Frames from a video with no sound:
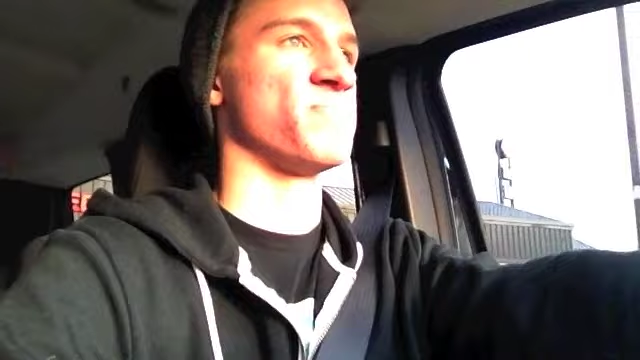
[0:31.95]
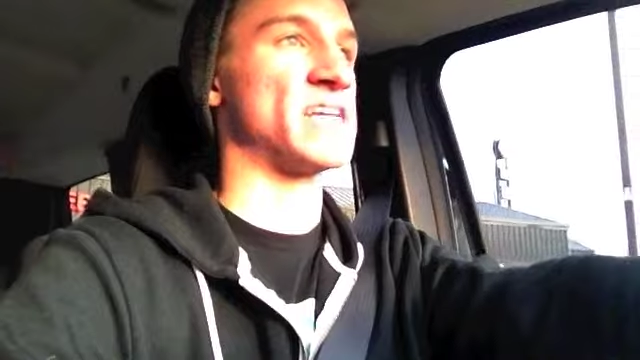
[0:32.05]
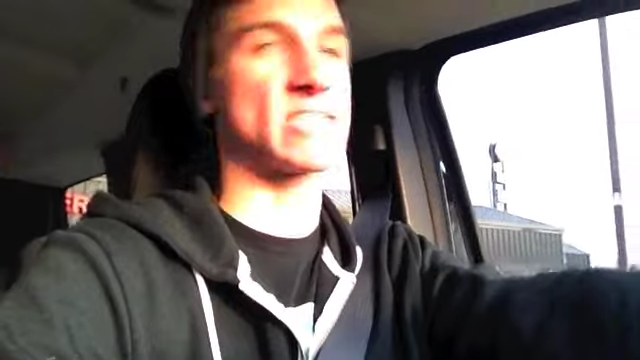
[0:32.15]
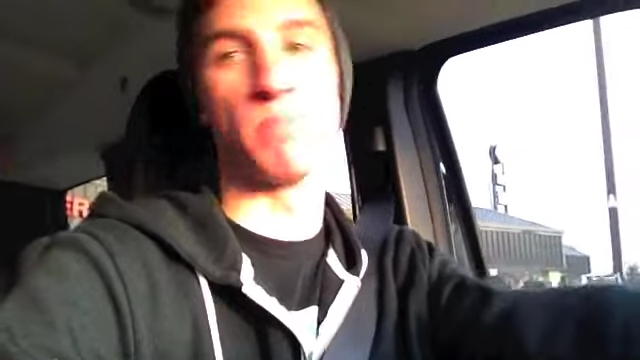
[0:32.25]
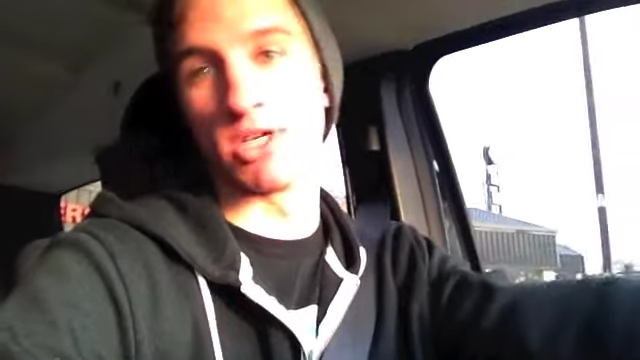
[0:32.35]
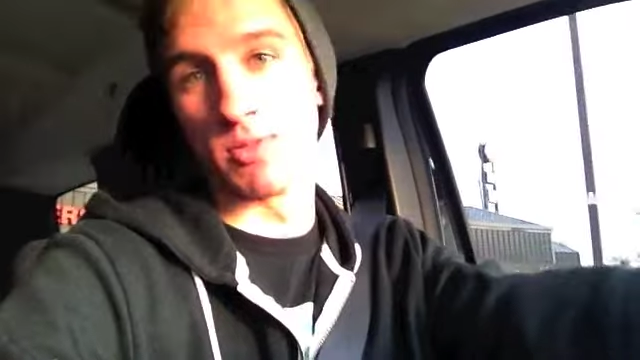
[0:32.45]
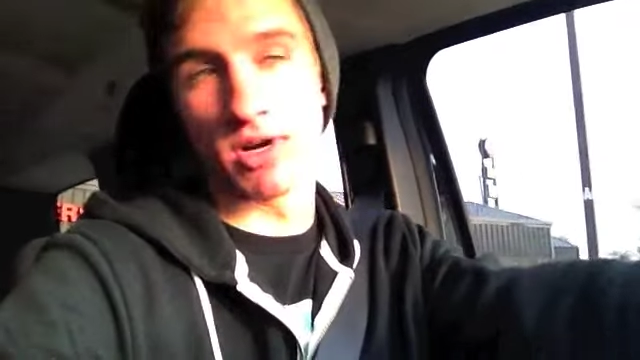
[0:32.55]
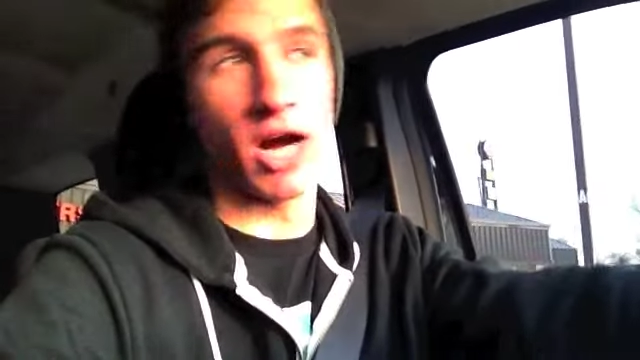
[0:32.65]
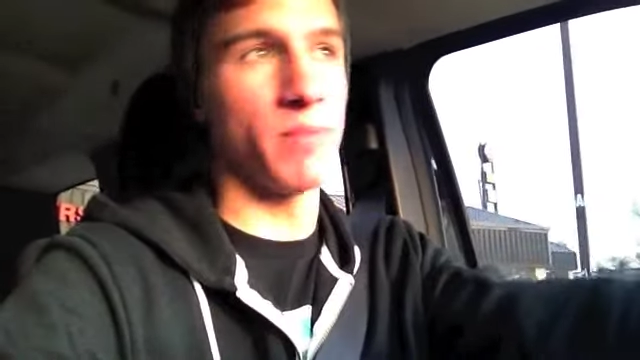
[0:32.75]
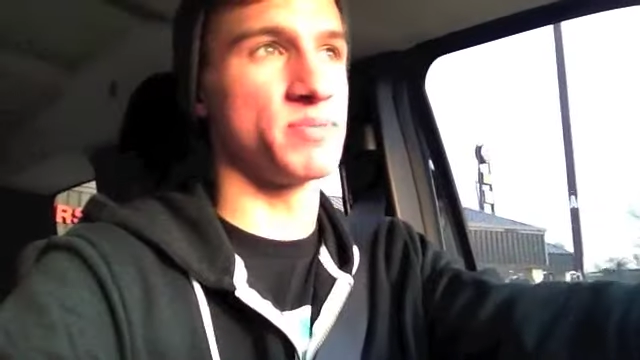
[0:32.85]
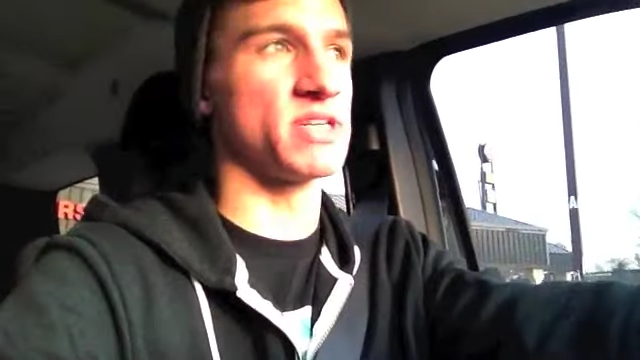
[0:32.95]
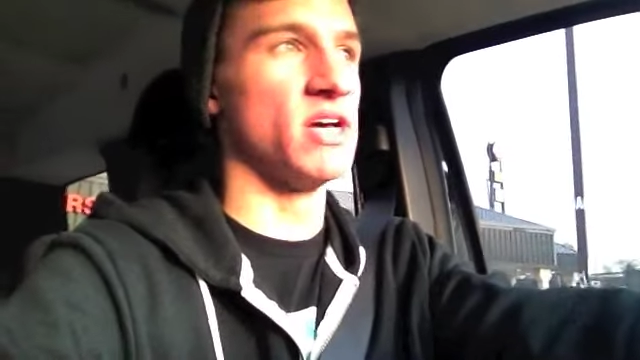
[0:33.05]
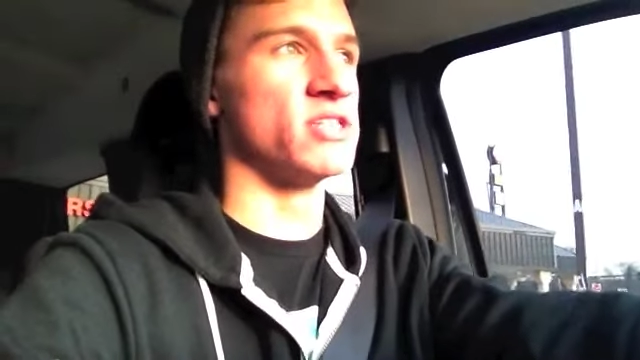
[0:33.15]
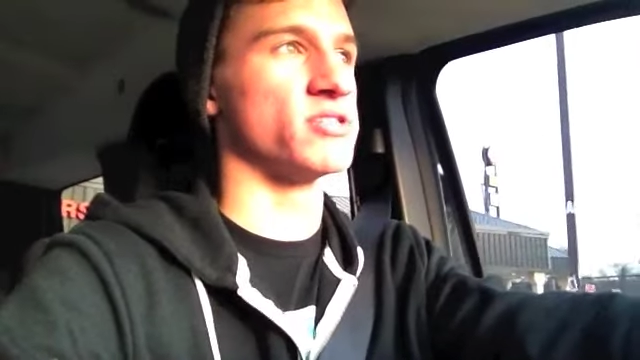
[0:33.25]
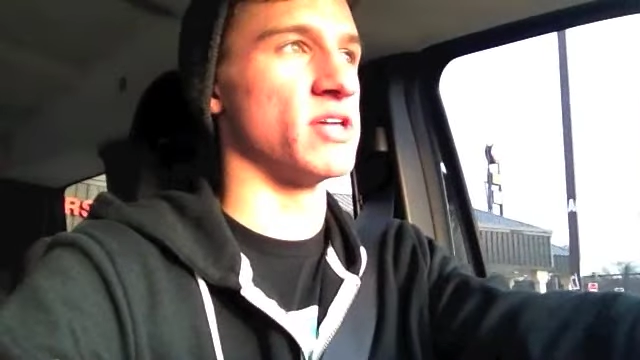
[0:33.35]
disposable cups.
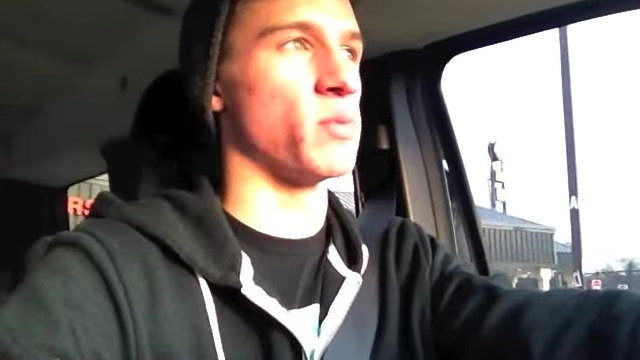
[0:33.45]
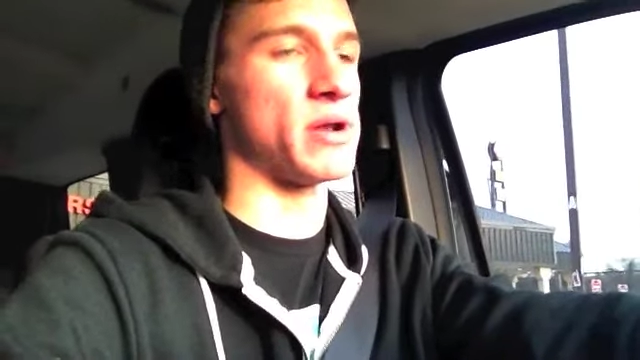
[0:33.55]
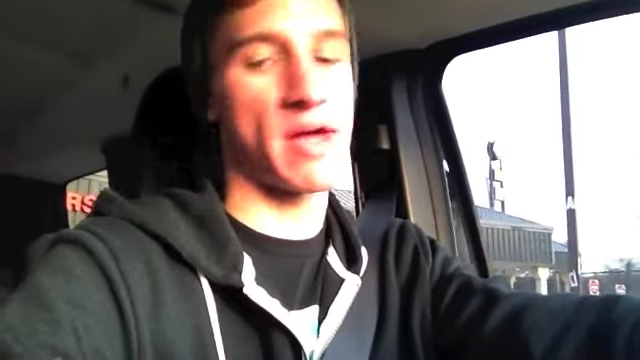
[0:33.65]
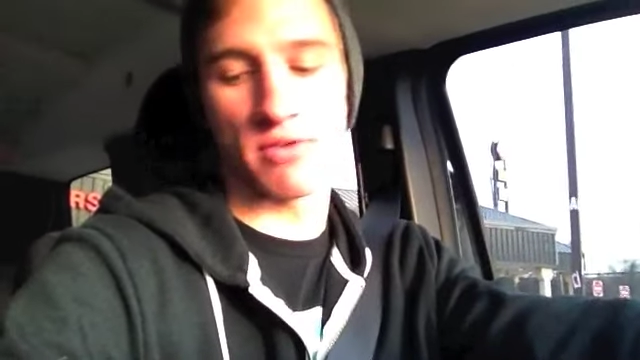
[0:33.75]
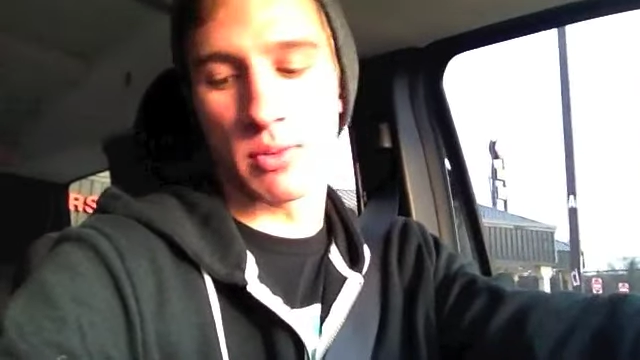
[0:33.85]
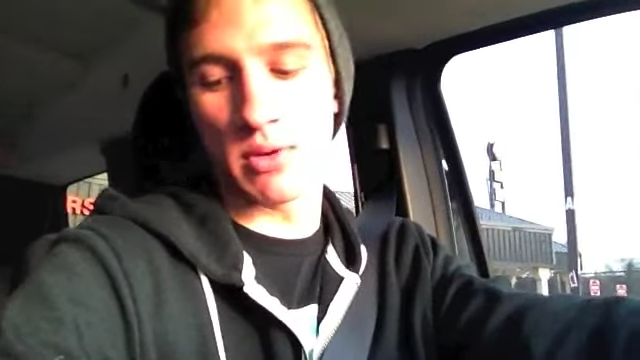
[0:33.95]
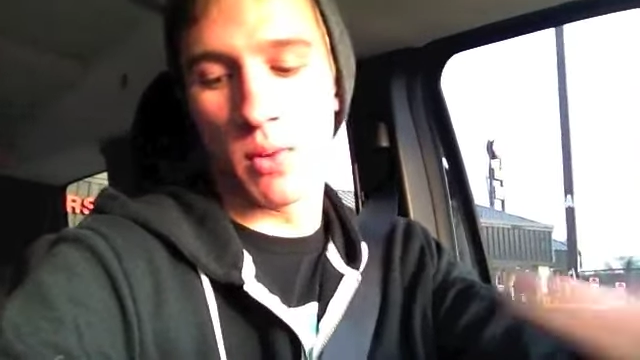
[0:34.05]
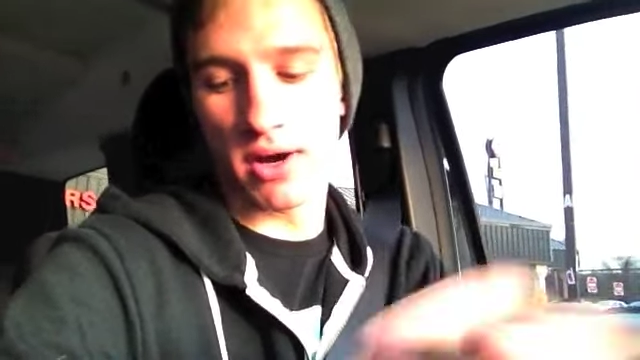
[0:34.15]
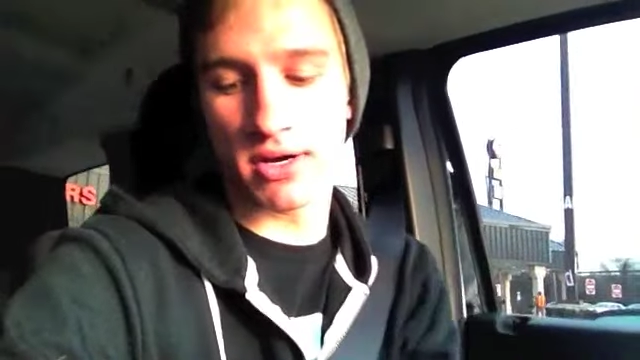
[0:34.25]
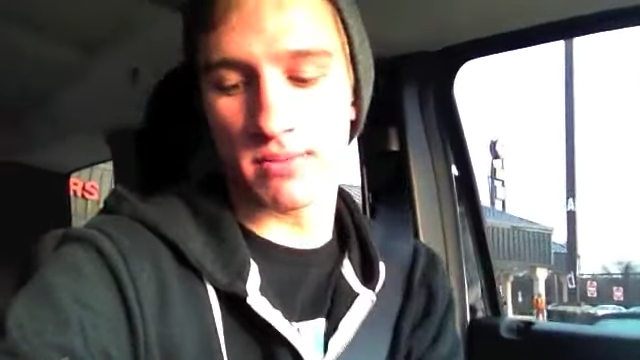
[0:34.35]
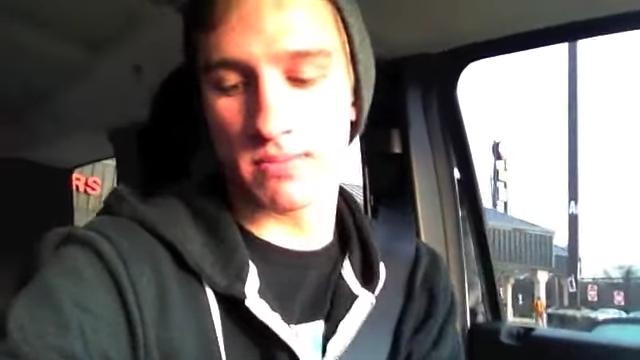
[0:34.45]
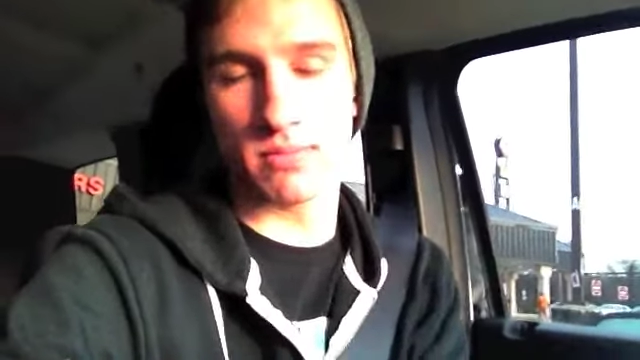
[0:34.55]
So then, whenever we want to